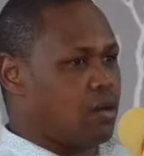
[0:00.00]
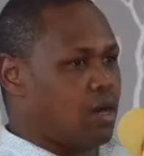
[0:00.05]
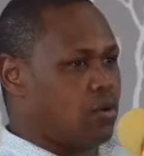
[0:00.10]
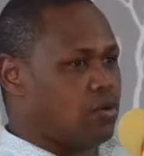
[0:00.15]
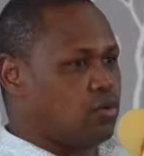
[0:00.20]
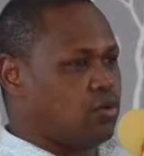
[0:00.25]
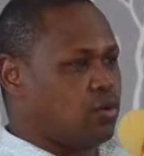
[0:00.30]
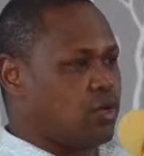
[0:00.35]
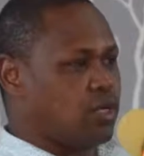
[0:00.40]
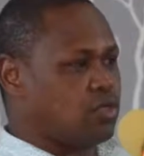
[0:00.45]

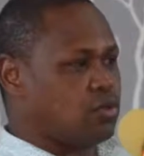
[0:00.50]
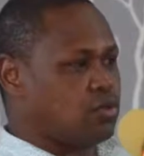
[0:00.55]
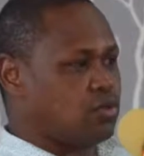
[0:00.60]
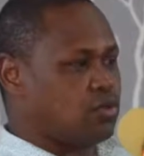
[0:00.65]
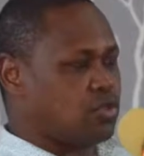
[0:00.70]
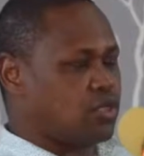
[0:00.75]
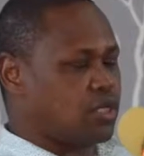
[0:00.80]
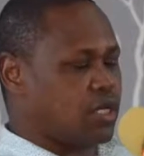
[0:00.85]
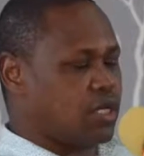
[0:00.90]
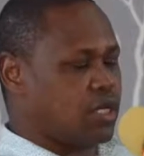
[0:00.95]
would want to
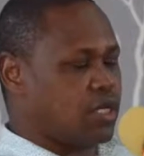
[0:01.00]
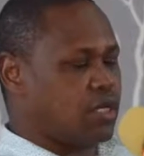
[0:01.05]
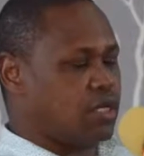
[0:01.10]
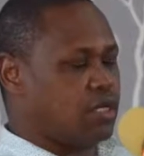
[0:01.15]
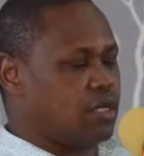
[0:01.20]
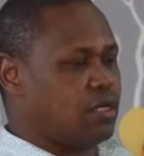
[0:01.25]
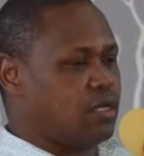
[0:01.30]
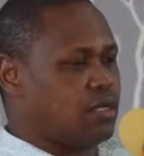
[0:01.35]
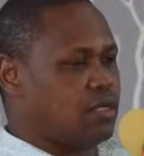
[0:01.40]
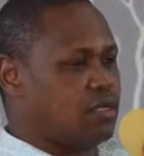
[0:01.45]

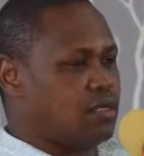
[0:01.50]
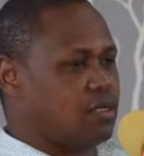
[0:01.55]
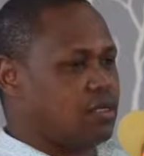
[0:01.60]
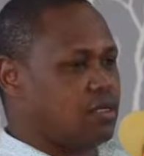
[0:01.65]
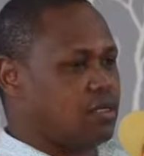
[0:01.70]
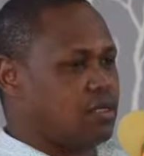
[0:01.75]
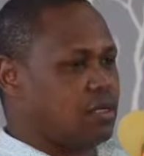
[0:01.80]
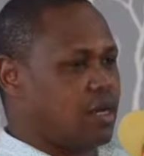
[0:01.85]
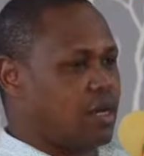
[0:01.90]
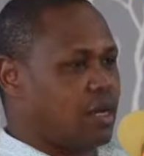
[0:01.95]
say
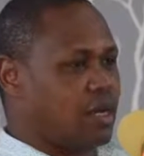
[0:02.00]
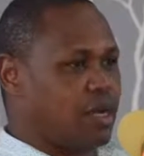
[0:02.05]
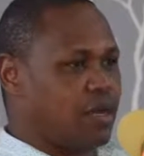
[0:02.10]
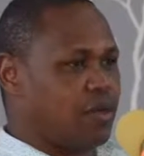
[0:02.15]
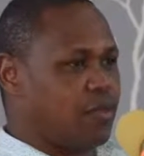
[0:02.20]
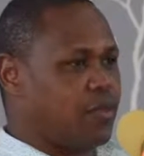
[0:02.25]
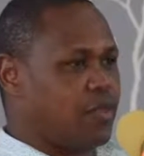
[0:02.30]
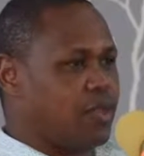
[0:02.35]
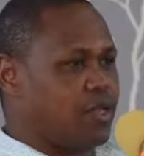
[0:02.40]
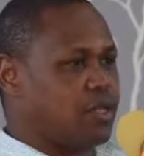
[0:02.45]
a
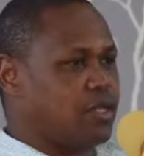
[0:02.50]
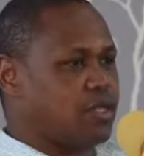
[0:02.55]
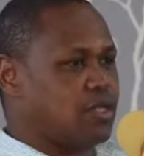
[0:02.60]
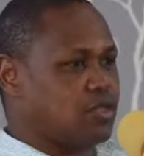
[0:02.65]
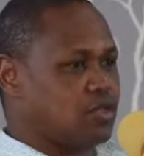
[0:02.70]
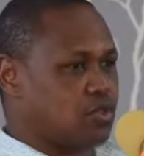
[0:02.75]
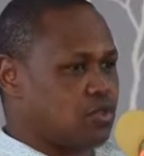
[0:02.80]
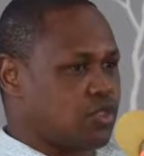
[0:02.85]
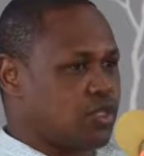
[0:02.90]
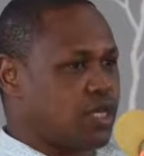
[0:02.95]
healthy
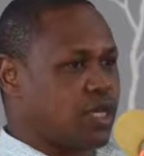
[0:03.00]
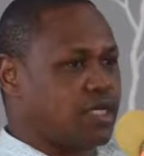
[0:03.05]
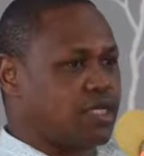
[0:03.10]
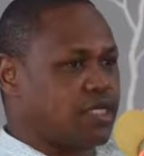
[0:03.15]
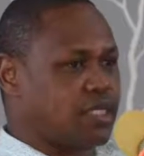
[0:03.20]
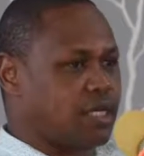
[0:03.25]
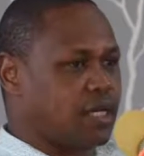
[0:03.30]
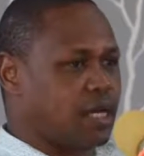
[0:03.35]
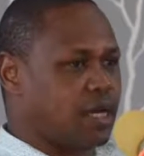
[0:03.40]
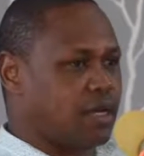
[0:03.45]

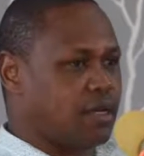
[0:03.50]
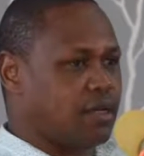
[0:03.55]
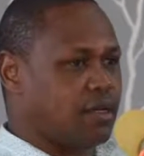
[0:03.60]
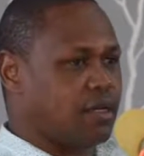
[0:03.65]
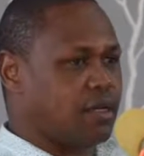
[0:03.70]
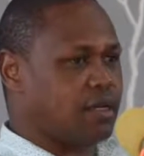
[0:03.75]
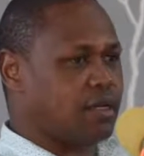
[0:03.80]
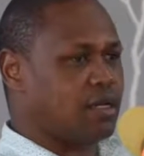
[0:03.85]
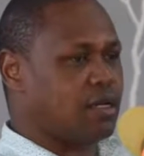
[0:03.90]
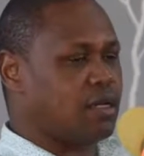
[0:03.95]
society
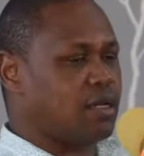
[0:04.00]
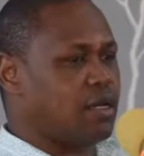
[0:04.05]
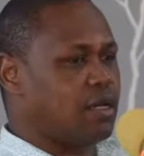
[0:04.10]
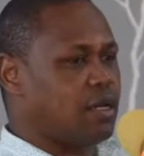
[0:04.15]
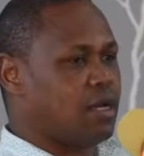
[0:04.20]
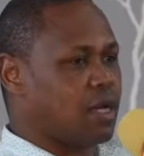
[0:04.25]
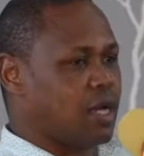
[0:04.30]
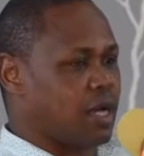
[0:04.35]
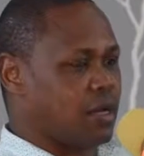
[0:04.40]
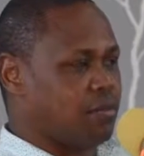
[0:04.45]
can
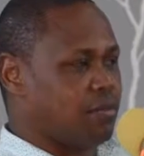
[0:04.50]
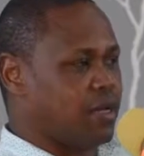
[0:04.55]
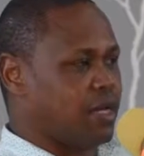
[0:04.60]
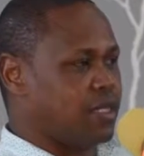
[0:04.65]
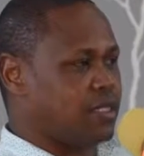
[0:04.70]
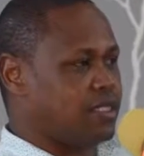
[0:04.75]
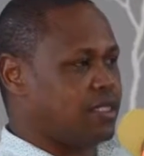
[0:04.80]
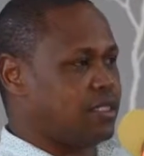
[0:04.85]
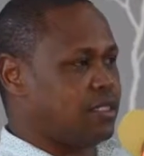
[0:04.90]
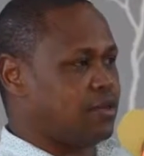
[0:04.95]
be
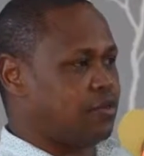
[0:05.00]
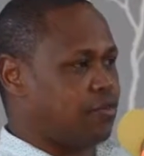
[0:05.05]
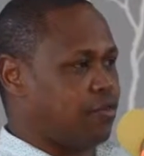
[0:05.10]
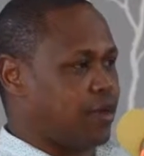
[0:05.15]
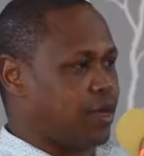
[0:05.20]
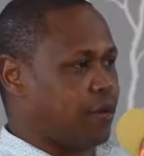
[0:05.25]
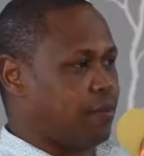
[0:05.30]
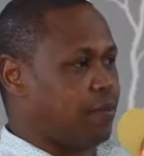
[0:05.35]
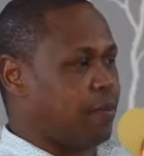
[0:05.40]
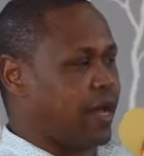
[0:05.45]

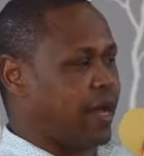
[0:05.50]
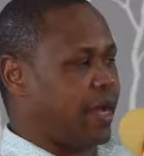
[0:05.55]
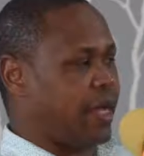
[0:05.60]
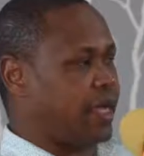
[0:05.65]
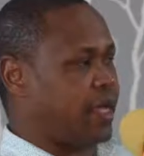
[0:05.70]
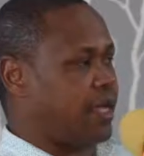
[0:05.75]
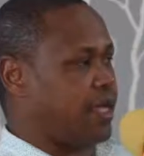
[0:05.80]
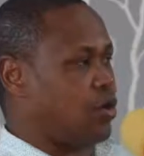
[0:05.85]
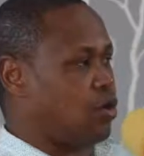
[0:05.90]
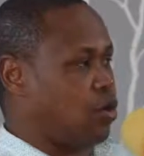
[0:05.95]
identified
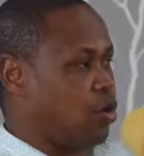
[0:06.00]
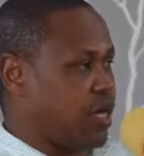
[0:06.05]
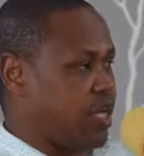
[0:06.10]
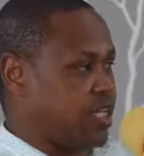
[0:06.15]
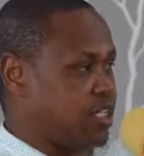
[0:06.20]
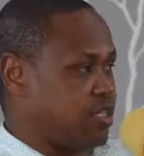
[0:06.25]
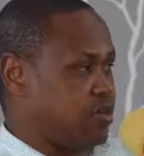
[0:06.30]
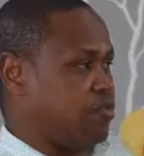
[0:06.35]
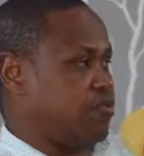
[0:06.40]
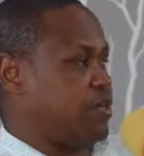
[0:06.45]
by
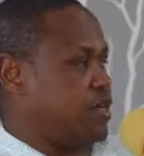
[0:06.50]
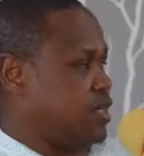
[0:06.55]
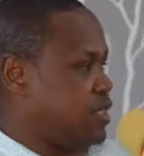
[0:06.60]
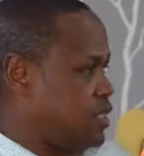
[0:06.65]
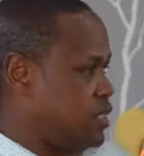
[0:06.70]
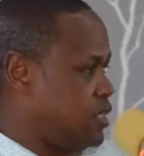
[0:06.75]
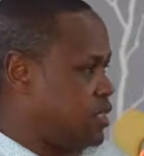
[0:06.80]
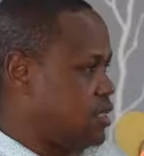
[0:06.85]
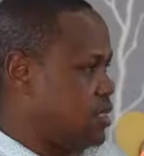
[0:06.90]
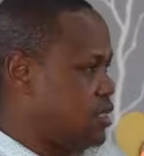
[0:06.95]

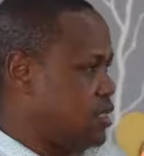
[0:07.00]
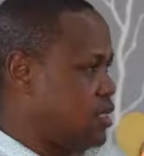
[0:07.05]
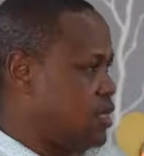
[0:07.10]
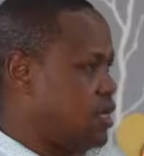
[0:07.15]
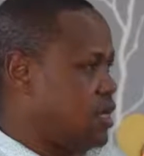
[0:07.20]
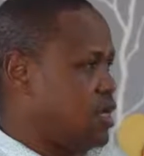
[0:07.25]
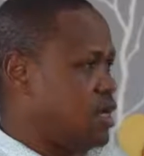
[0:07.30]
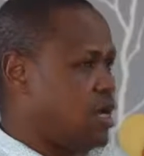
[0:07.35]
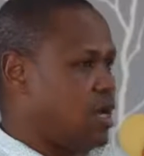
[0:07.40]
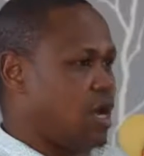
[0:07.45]
cohesiveness.
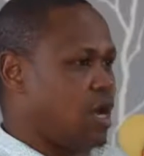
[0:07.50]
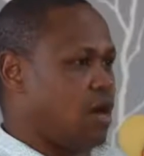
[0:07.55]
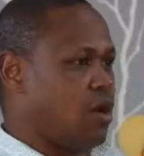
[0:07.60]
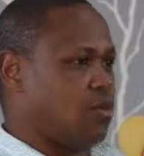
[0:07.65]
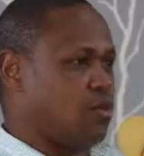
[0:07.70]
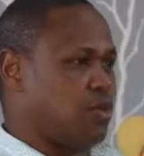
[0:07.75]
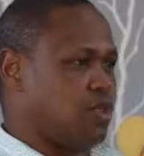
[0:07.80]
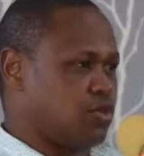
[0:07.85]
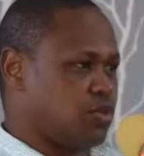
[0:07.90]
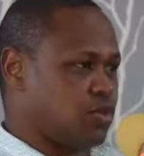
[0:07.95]

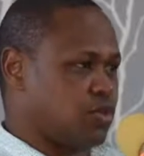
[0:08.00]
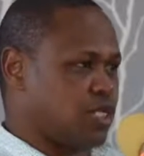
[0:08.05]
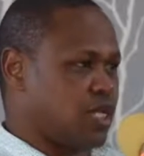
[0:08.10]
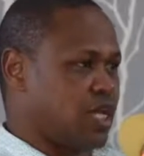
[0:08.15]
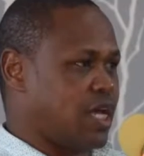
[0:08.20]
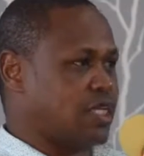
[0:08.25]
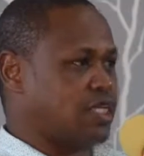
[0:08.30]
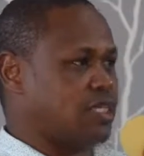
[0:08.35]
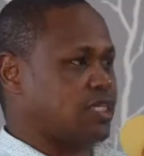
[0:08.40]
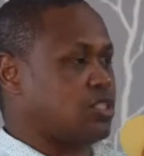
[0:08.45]
How the
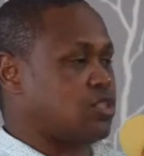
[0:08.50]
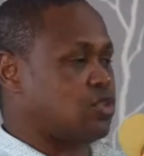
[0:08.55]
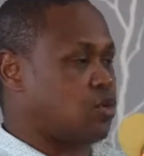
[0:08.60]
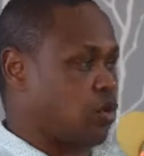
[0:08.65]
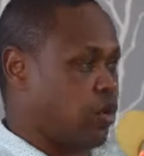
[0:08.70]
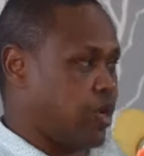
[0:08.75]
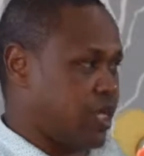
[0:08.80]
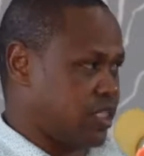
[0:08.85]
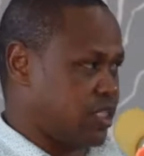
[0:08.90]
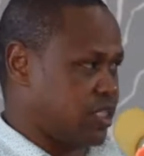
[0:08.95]
society is
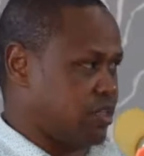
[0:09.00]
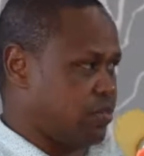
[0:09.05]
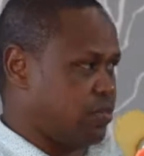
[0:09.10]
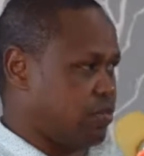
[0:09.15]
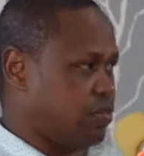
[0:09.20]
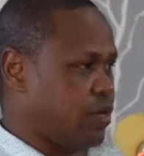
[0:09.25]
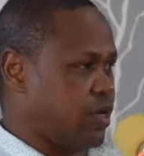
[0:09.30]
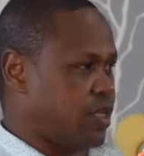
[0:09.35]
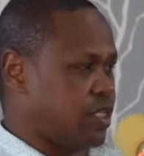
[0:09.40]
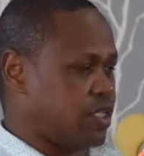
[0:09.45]

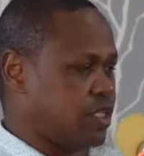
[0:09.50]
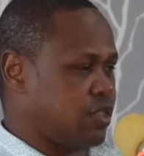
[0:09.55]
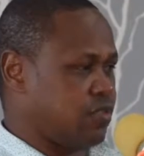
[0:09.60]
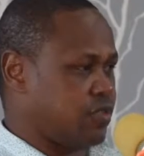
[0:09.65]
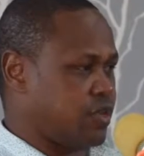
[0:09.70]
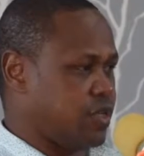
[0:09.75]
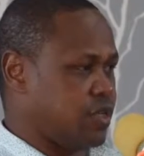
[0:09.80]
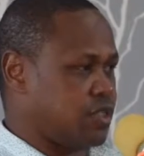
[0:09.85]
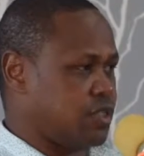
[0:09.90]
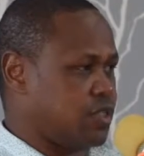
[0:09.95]
cohesive.
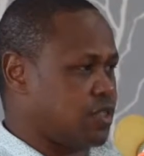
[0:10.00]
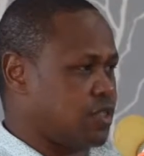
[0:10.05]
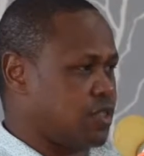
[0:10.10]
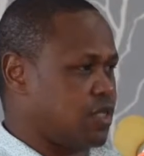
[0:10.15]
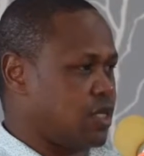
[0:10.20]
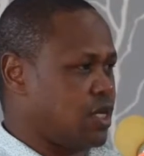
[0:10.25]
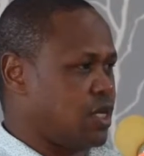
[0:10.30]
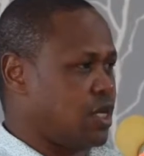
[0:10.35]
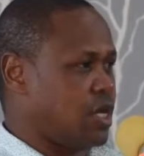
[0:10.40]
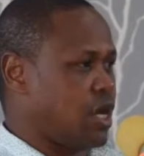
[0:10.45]
Cohesive
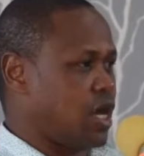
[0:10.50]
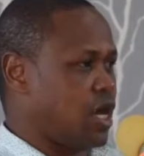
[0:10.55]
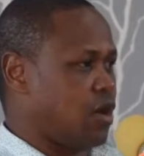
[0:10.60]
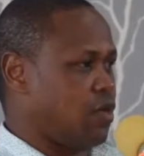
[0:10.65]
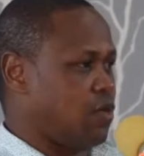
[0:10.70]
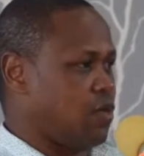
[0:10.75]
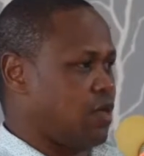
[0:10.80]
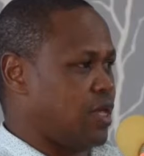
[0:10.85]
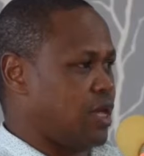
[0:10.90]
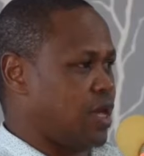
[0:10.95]
is
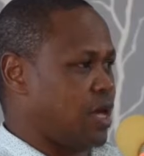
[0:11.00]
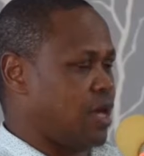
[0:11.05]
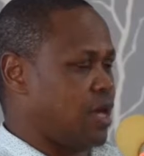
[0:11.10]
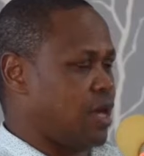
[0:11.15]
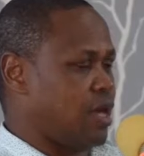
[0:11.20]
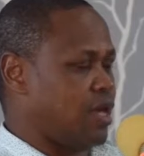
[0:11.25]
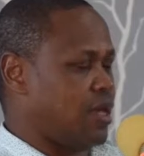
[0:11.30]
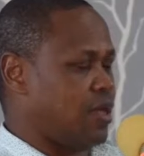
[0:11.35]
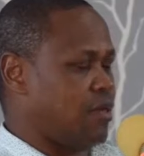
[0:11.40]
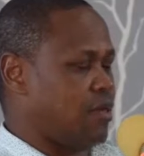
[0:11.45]
how they
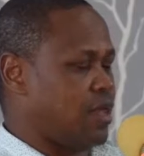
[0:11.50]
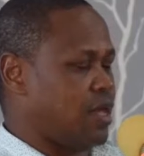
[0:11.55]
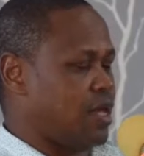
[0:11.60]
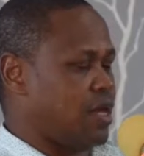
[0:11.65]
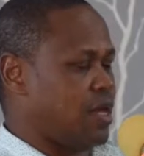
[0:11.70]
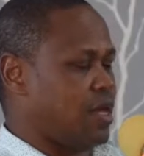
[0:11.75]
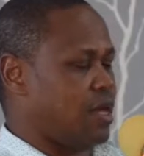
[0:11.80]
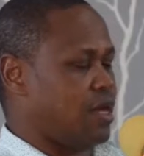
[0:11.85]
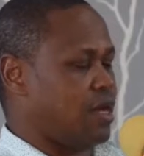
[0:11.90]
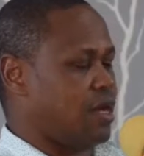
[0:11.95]

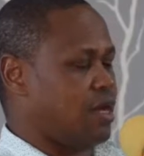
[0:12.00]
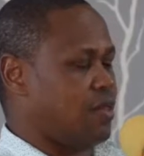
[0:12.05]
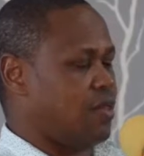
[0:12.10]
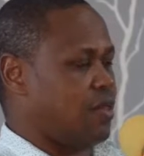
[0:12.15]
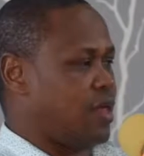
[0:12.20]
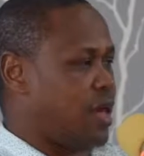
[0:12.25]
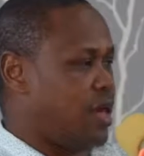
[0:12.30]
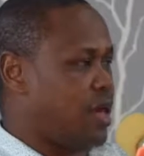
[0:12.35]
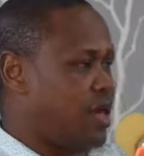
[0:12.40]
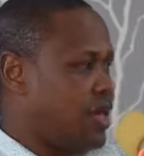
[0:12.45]

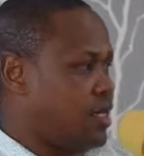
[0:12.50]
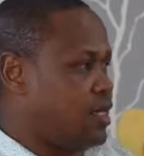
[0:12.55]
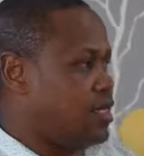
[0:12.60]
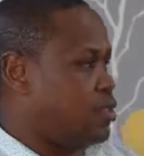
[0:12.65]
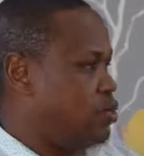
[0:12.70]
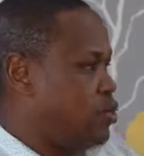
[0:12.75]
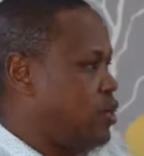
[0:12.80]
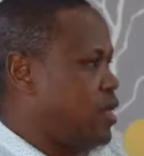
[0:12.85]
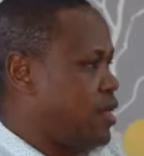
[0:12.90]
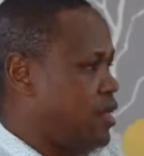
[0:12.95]
are held
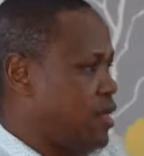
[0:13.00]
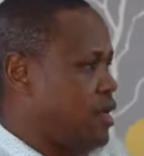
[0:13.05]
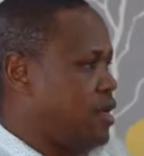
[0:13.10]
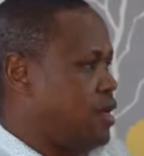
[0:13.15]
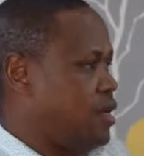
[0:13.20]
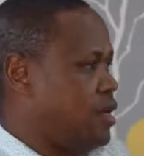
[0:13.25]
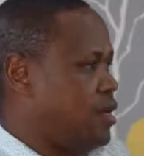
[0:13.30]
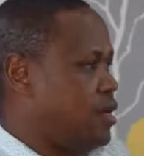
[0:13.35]
together